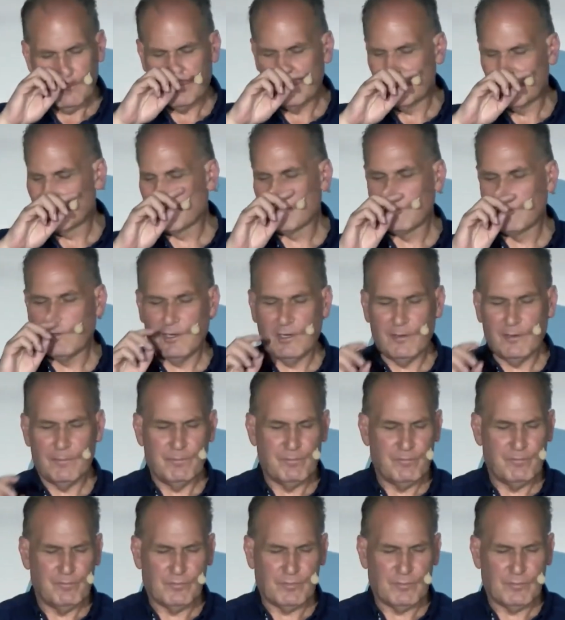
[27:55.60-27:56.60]
prescribe
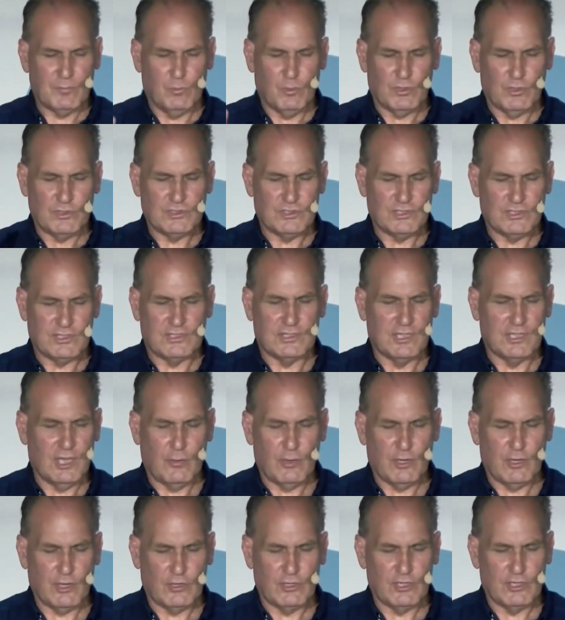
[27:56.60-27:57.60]
what's
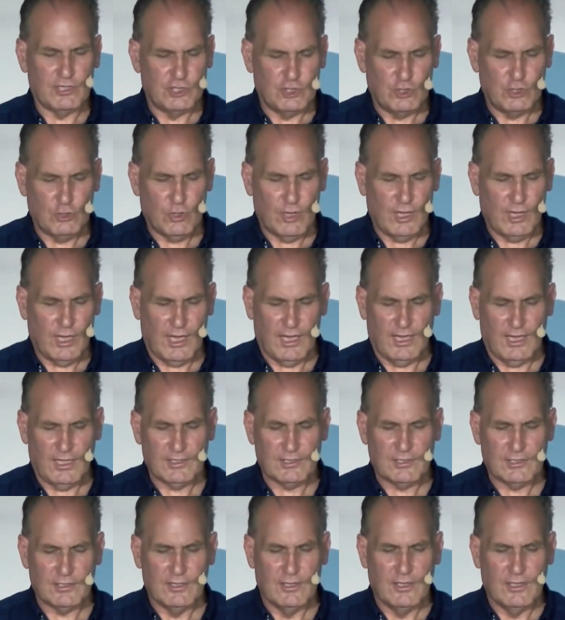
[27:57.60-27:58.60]
going on in your
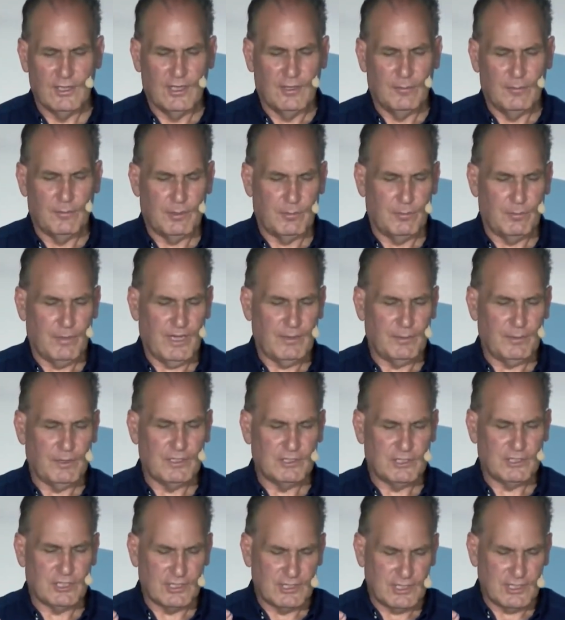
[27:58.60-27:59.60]
heart. But
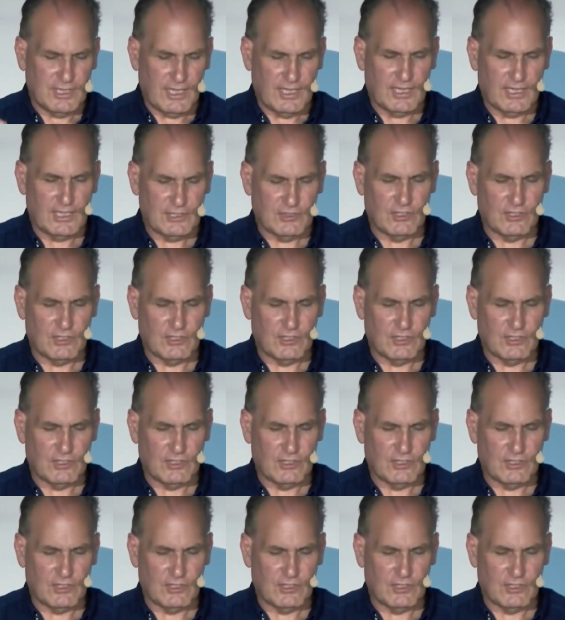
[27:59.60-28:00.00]
maybe today